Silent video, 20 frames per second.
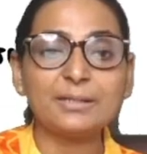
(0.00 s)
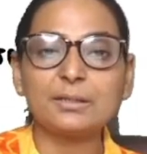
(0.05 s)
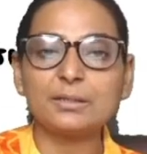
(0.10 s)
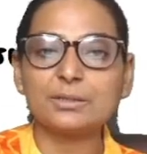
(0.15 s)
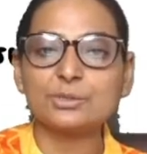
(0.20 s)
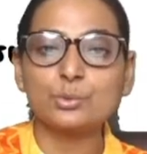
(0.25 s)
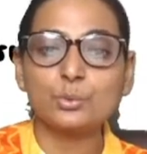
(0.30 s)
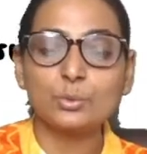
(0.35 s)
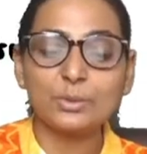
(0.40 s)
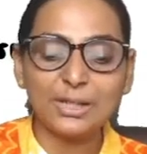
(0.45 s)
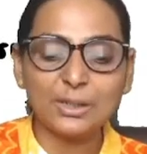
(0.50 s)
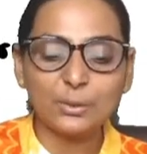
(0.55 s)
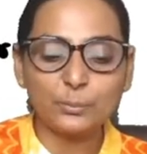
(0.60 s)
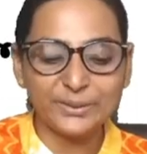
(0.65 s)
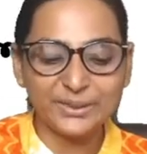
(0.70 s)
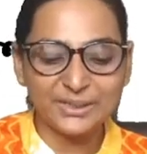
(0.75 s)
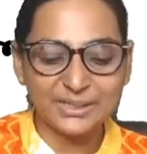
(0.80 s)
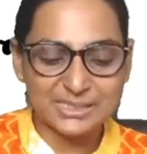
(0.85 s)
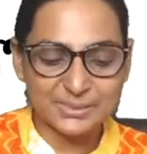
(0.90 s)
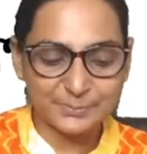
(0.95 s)
jugular
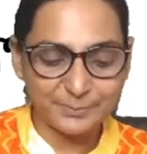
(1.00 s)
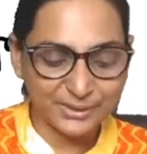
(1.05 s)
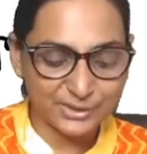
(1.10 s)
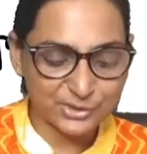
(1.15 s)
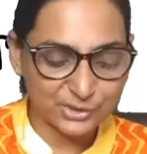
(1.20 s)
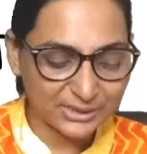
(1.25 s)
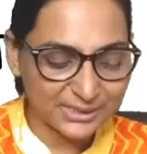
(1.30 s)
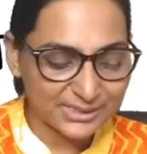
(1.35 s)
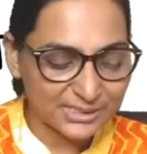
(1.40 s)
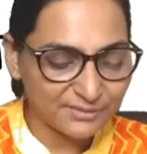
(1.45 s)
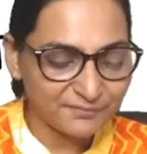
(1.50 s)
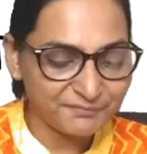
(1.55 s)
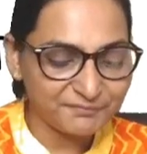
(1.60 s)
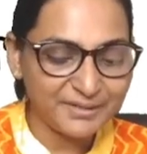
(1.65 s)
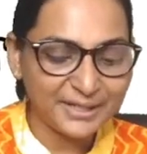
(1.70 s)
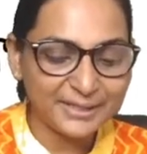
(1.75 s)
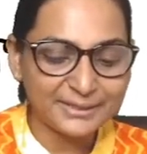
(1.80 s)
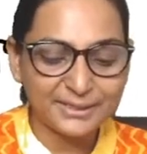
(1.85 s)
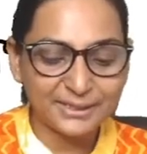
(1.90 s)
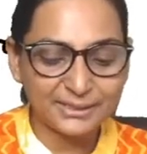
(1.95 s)
venous pressure is
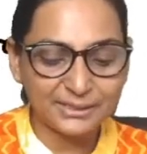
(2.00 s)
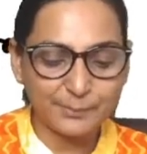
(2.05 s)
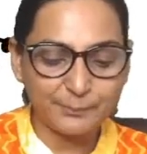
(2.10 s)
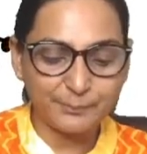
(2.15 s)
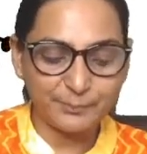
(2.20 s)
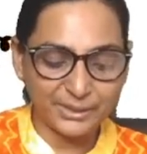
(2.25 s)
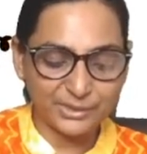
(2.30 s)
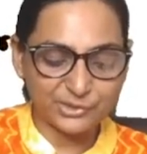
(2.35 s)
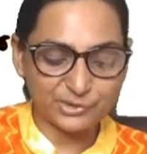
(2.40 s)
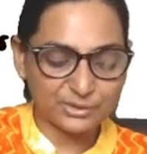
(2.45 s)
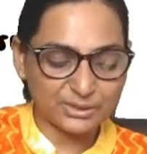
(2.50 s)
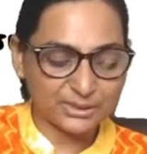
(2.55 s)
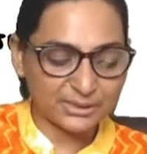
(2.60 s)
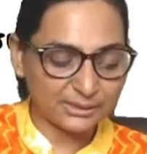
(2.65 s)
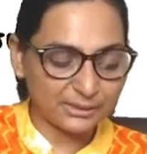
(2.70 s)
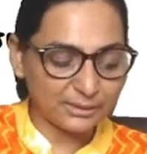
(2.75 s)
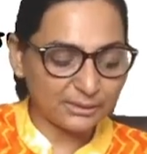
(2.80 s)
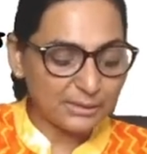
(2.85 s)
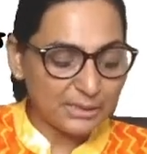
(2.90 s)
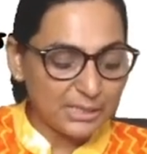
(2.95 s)
reflecting the pressure in
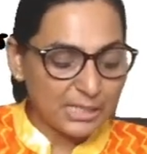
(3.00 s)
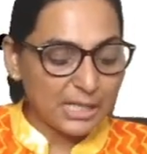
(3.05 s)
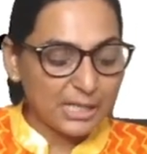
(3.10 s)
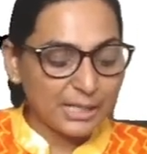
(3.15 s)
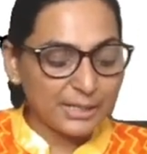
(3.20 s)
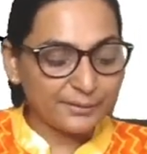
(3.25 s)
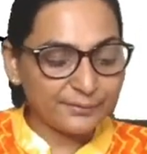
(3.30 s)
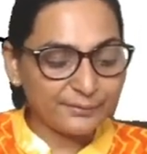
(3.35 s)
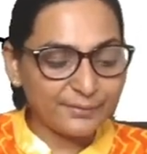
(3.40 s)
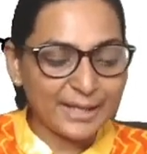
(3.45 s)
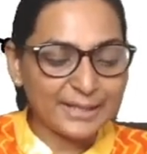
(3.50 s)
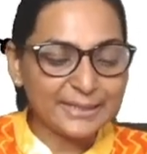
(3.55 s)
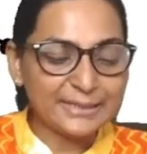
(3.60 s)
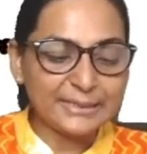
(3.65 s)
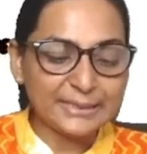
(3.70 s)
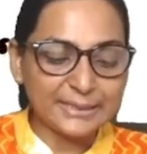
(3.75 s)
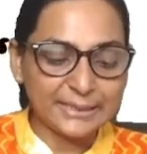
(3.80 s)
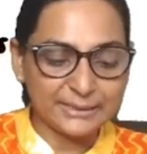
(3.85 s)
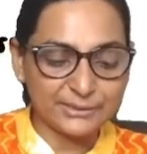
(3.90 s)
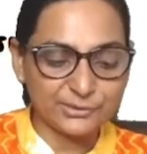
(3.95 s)
the
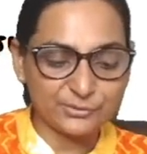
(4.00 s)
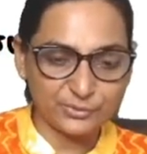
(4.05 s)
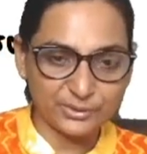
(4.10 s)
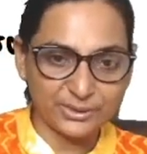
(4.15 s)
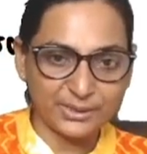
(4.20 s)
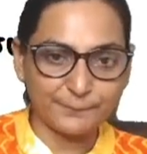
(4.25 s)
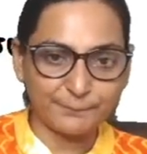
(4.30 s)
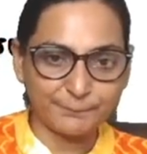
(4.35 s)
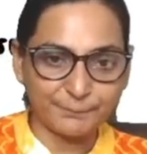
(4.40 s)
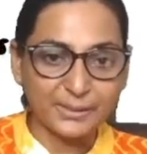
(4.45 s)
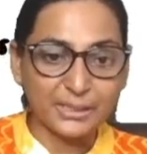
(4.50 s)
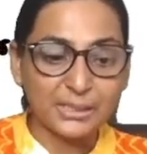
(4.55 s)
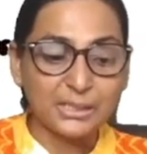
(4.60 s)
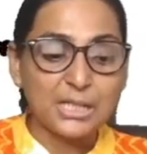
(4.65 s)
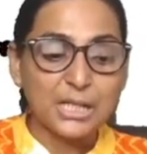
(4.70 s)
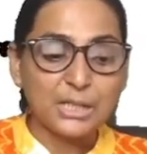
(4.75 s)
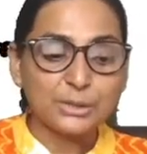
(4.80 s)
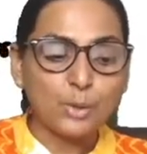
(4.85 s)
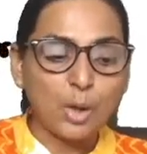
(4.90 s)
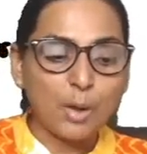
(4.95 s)
right atrium.
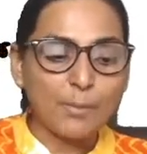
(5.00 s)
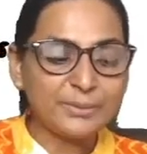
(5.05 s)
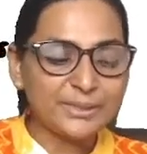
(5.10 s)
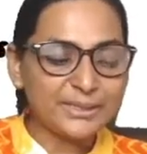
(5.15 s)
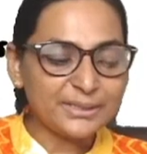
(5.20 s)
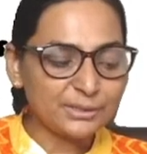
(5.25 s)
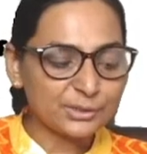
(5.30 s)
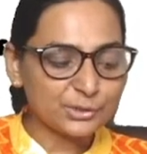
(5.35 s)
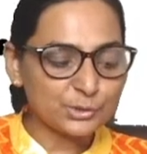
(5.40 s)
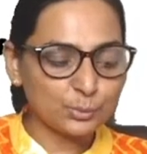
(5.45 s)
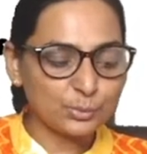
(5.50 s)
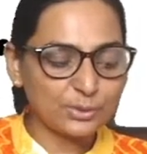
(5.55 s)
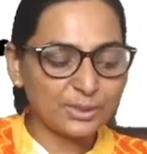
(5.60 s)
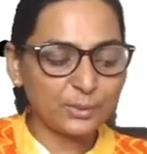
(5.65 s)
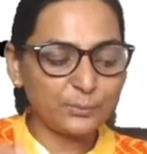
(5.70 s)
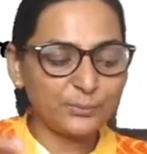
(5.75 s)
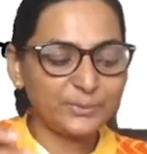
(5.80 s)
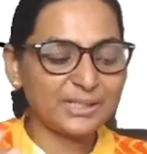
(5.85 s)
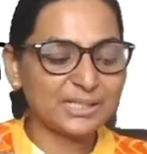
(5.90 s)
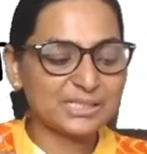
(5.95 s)
Normally the
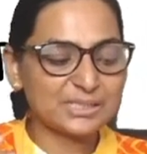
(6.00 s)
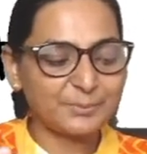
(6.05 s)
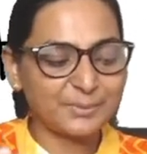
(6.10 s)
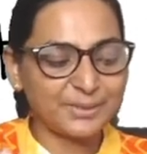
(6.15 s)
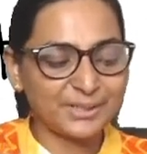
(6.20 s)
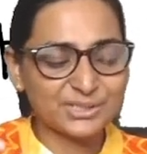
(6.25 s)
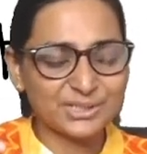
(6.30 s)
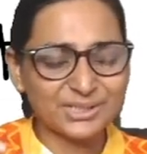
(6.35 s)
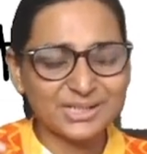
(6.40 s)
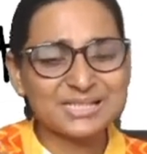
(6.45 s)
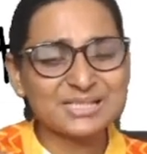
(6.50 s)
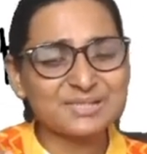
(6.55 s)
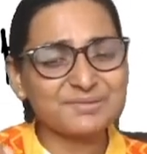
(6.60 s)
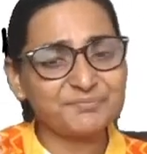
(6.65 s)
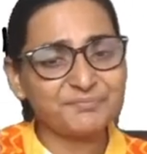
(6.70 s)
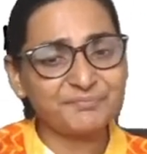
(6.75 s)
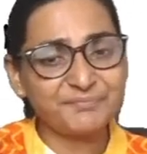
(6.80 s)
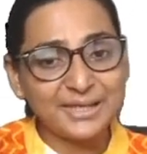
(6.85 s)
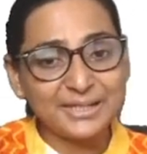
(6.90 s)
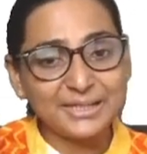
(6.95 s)
jugular venous pressure is
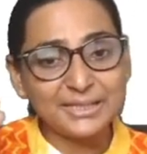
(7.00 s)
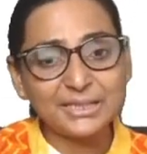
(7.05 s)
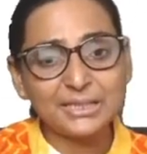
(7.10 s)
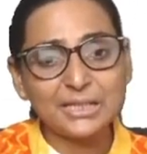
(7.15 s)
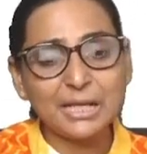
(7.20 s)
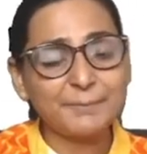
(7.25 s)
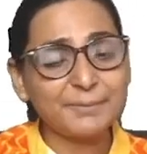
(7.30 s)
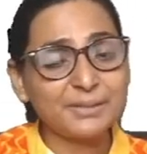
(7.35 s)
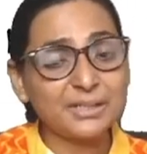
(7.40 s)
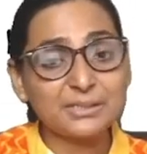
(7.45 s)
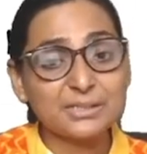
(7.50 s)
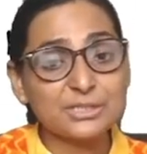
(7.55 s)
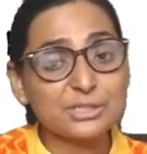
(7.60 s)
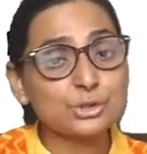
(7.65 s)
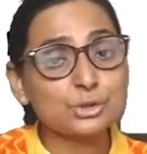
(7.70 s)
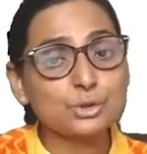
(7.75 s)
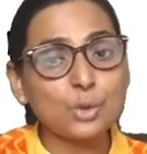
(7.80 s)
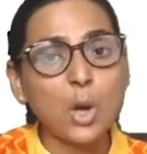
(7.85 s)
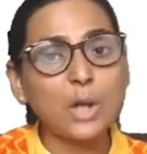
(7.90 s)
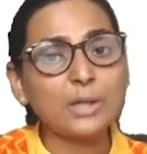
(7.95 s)
very, it is
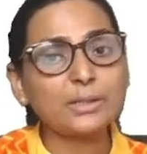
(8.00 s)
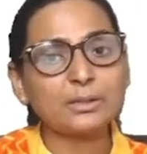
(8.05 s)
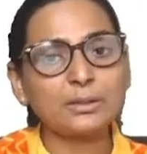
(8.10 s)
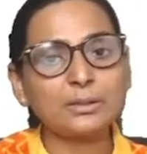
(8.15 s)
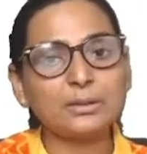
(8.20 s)
not